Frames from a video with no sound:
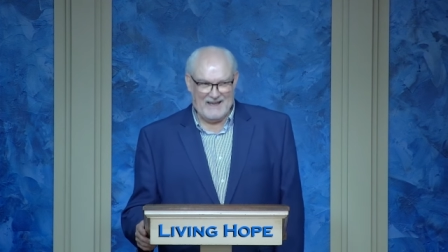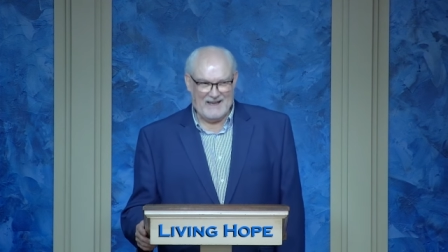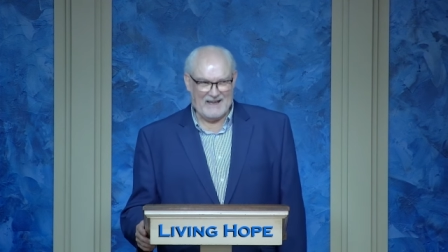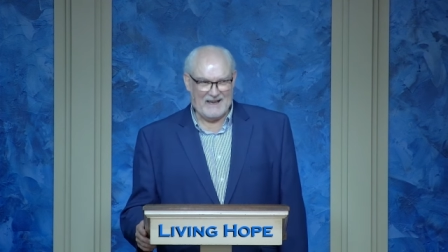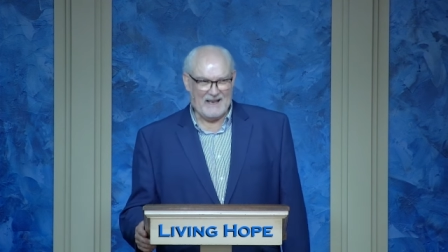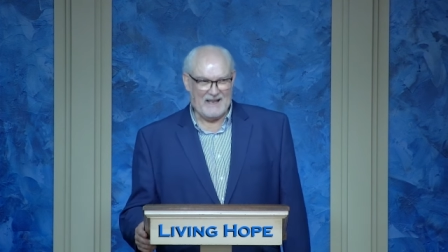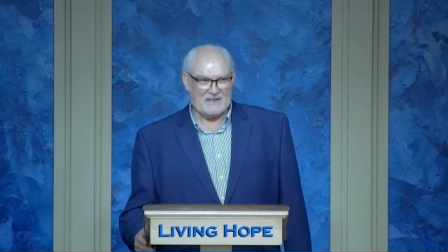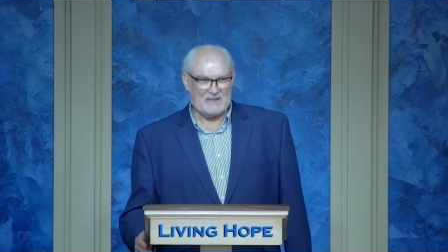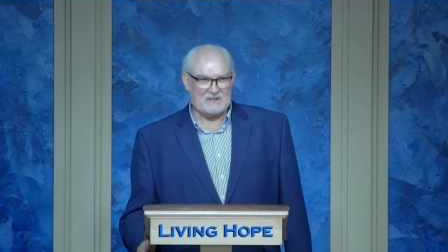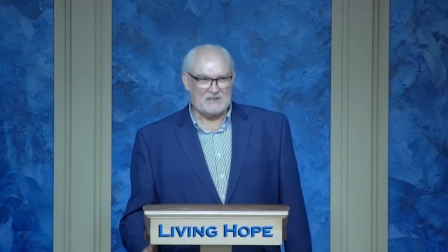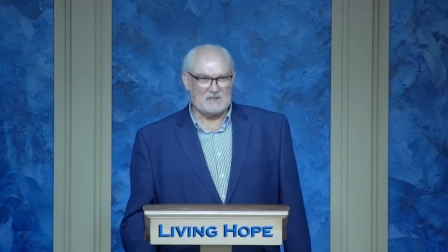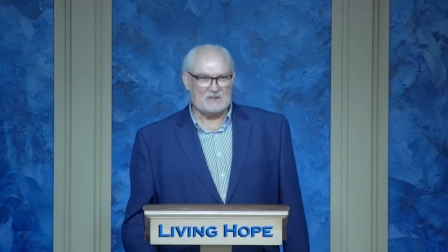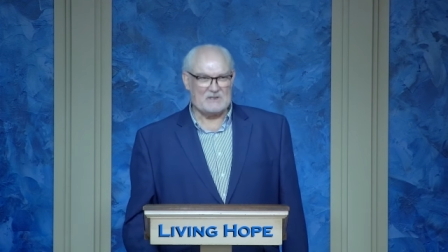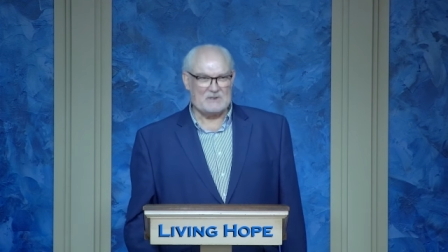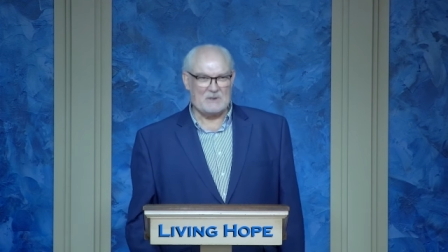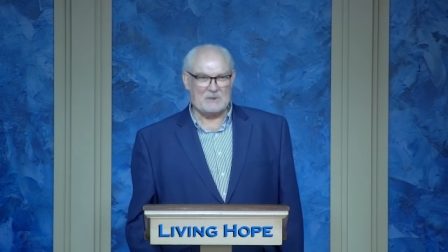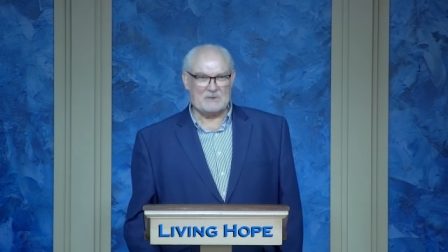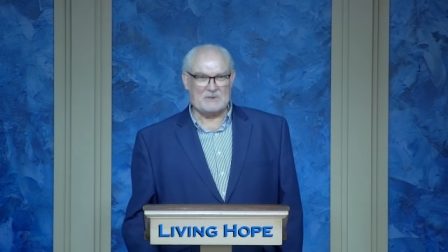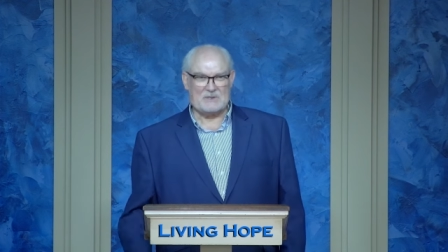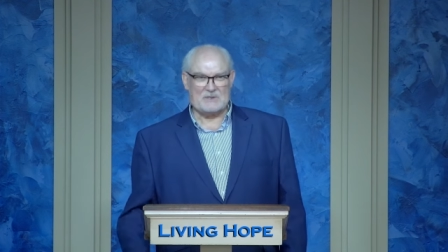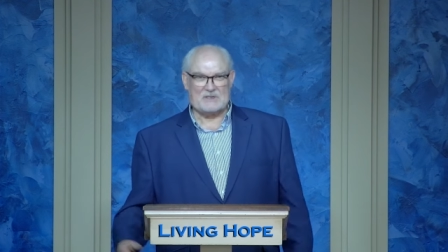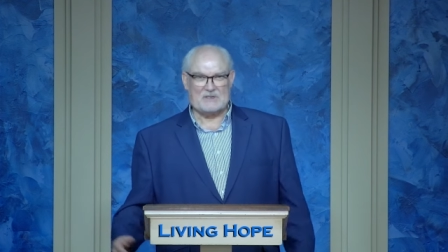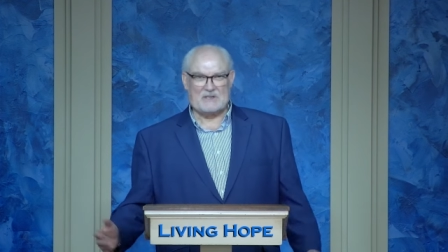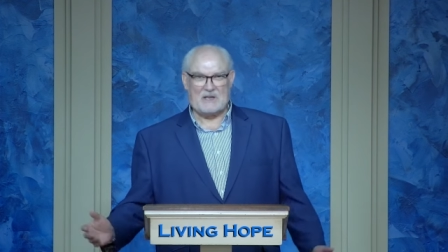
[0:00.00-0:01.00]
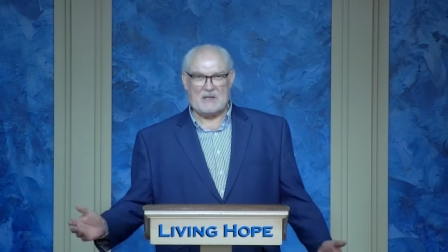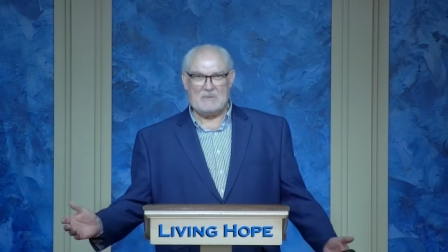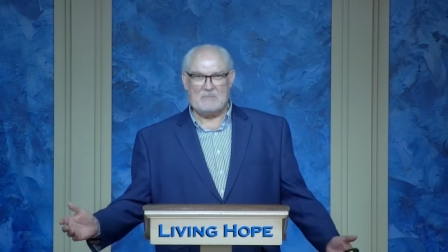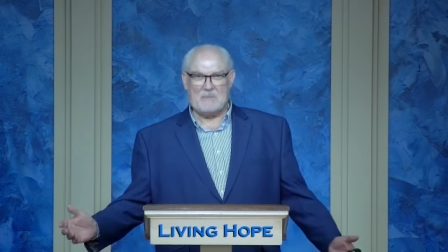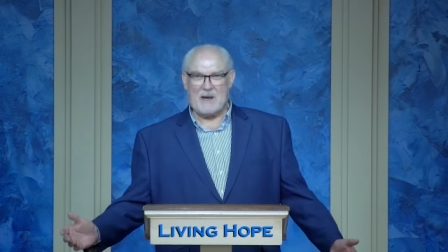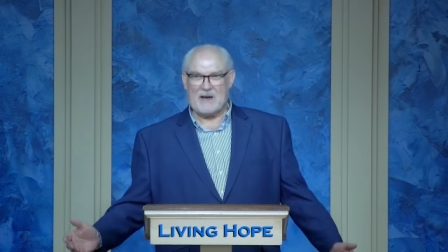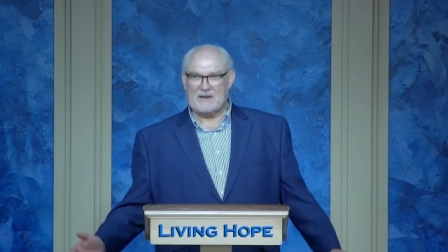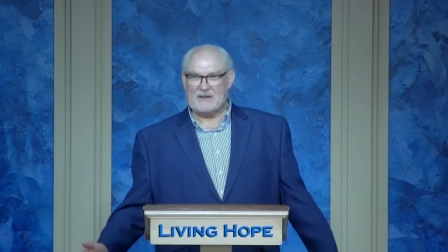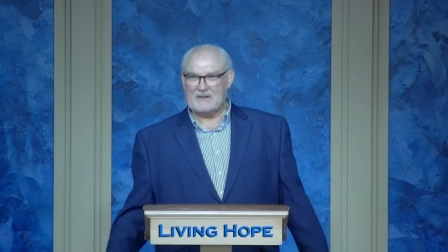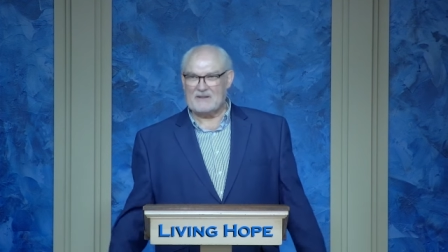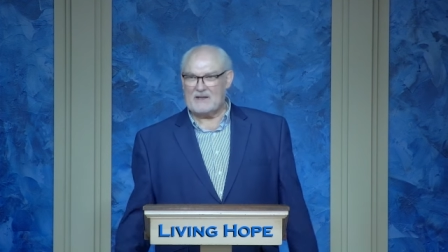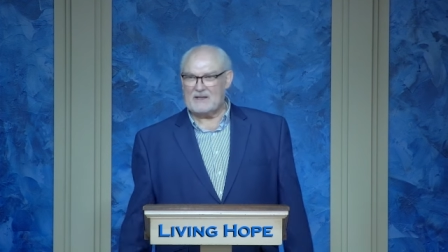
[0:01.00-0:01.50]
that just took the steam
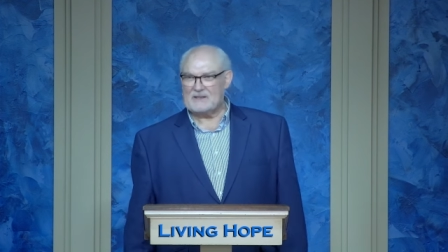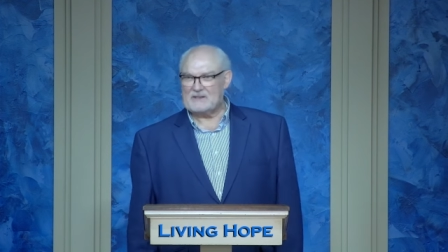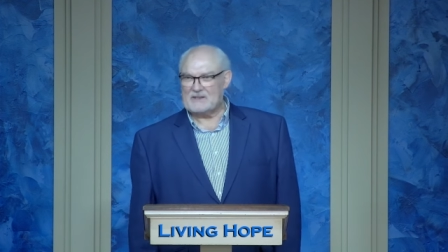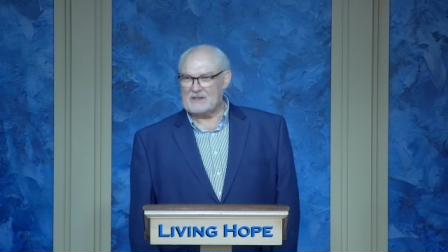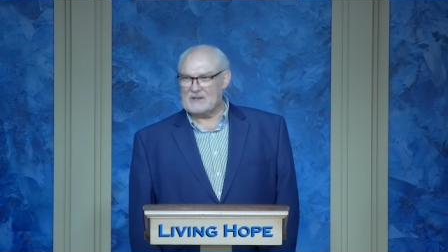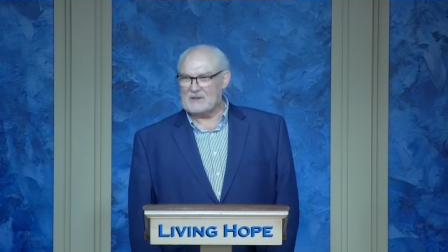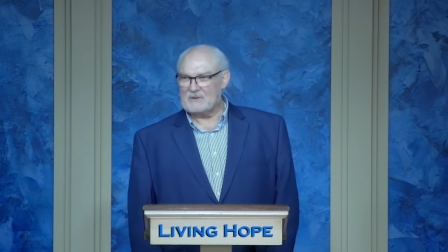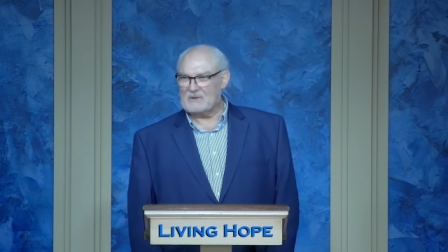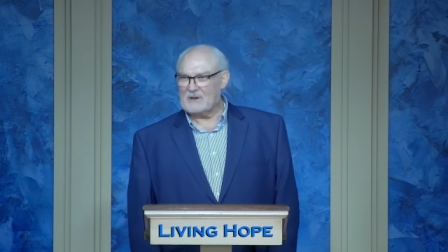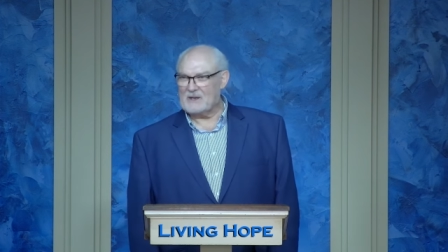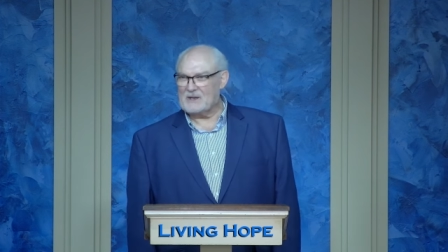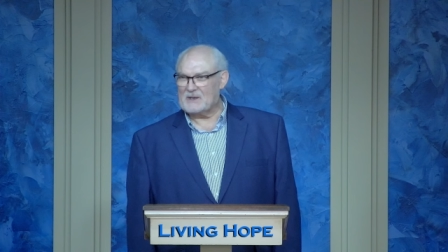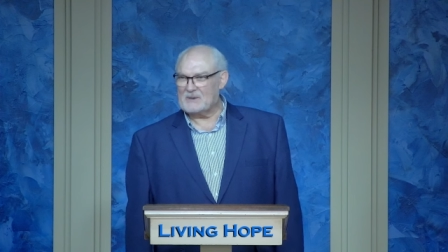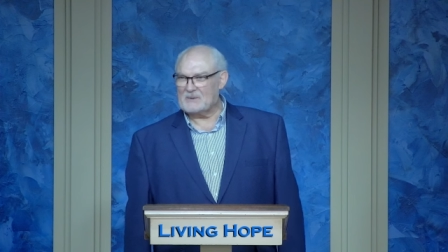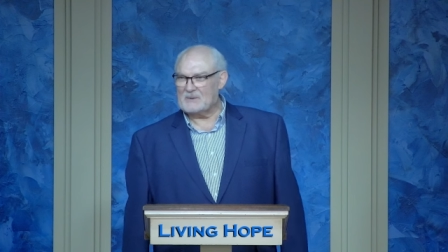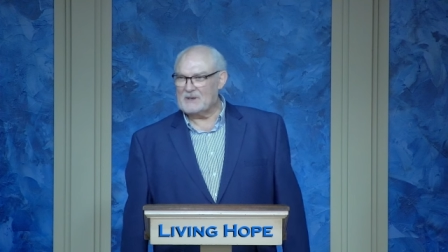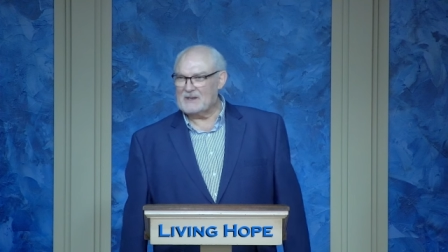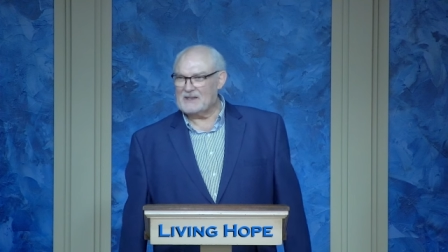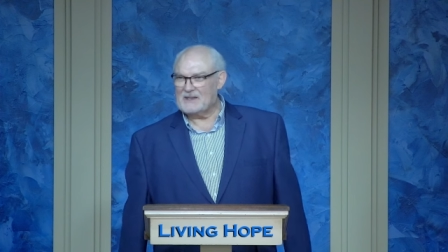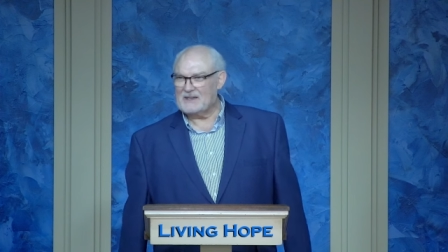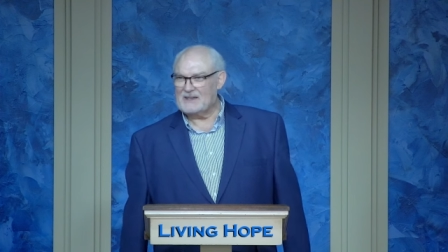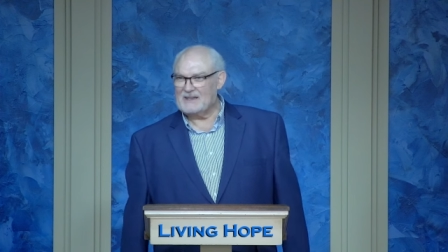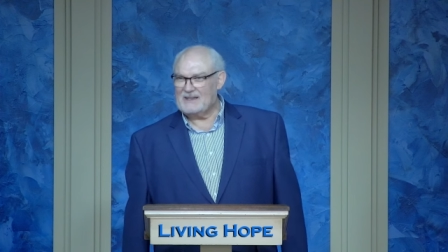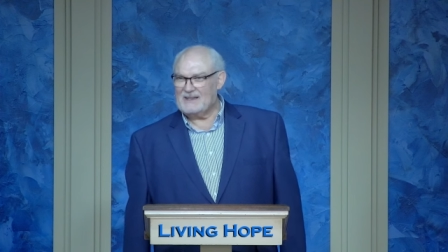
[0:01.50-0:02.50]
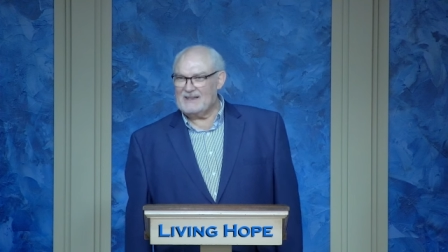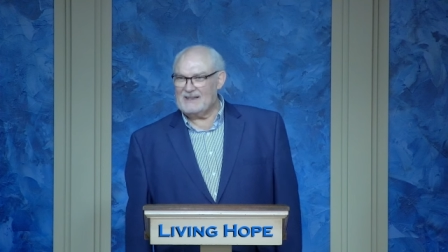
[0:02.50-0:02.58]
out of that thing right away.